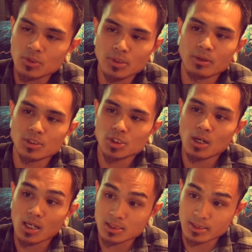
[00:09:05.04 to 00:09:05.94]
looked into the
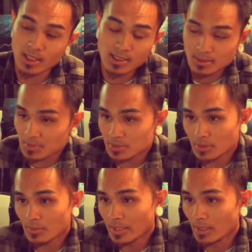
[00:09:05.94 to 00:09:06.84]
shocks, and guys, I'm going to tell
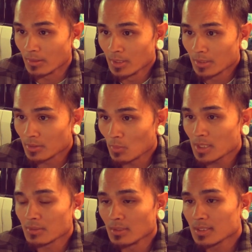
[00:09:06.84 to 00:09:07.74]
you right now, going
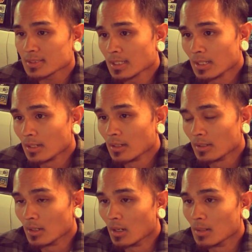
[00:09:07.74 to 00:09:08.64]
down the list,
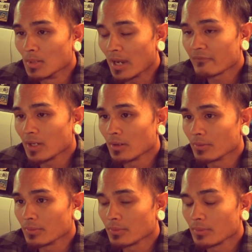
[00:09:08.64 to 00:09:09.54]
I
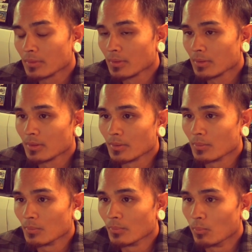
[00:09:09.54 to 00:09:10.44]
found
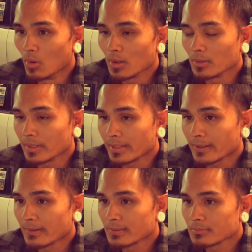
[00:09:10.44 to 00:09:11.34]
one,
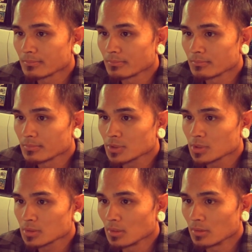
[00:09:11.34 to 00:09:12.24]
like
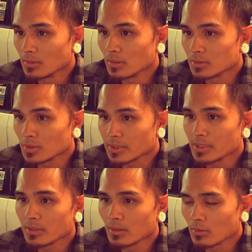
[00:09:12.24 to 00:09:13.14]
the
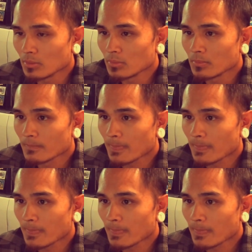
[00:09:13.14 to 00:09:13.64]
Takiko